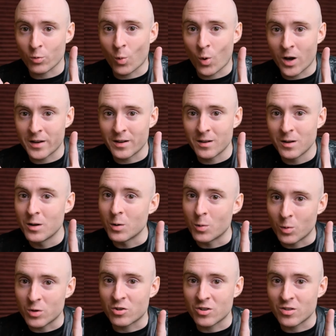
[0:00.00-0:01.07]
one,
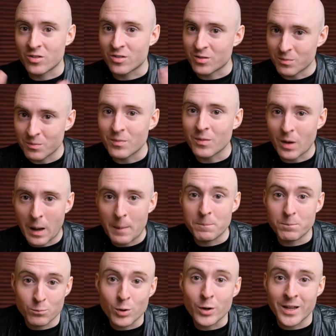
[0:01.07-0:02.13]
which is
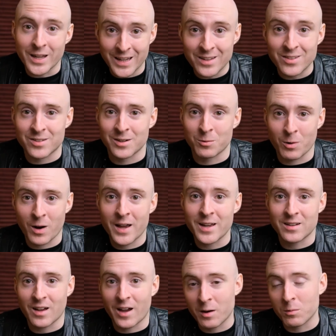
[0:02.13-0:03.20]
pretty easy,
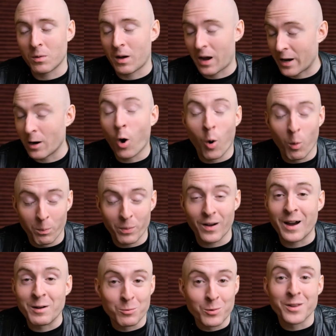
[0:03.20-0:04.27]
right? I, I hope,
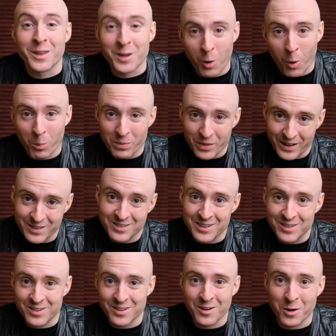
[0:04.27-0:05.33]
I really hope that's
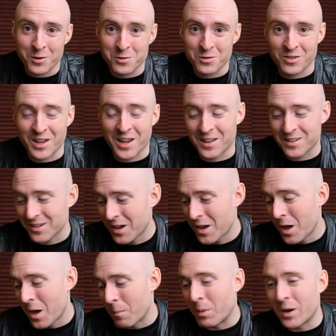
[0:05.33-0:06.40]
easy to understand.
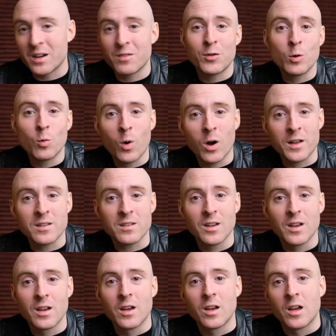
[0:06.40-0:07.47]
But if you want
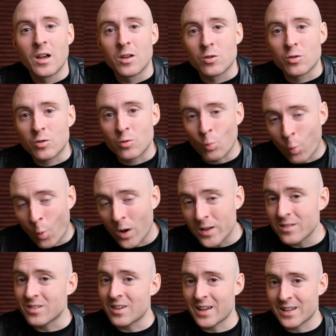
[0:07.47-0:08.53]

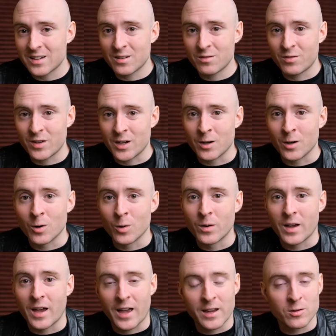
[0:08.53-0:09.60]
one second of video
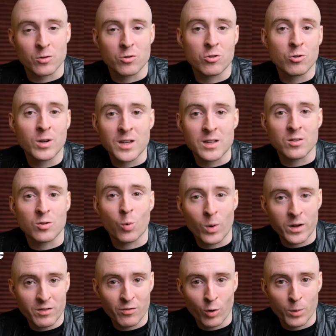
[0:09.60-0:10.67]
and you're shooting in
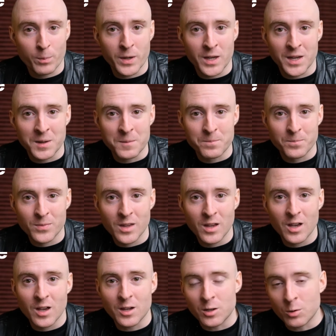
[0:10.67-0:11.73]
24p,
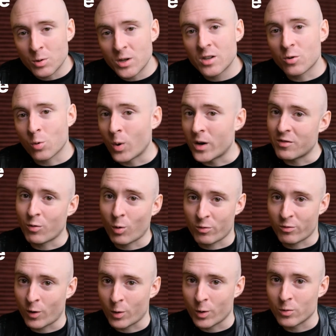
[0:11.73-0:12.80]
you need 24
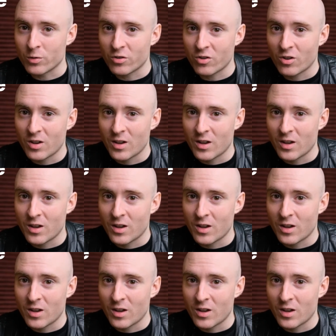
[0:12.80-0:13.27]
photos.